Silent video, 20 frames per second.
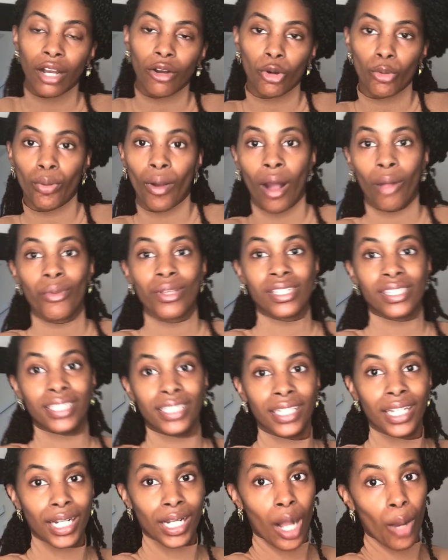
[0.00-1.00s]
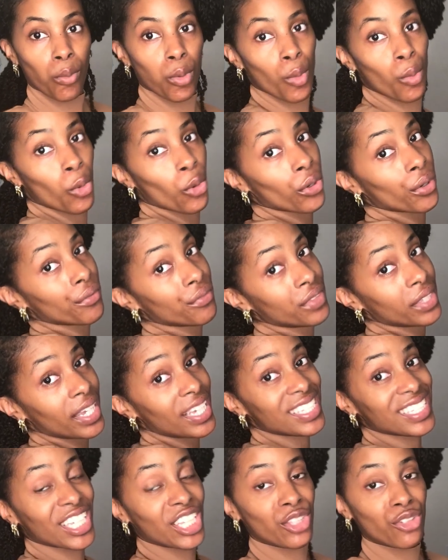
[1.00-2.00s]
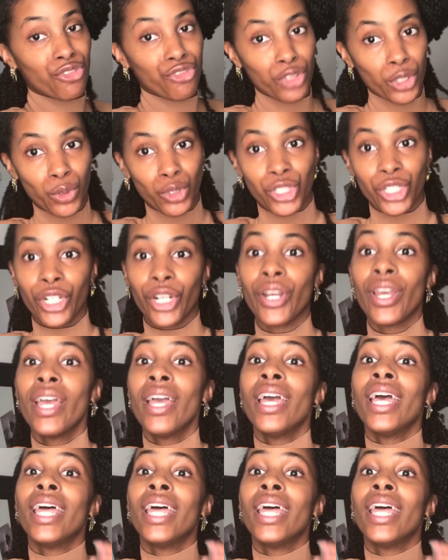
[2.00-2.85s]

I will probably see a couple more of these in the future.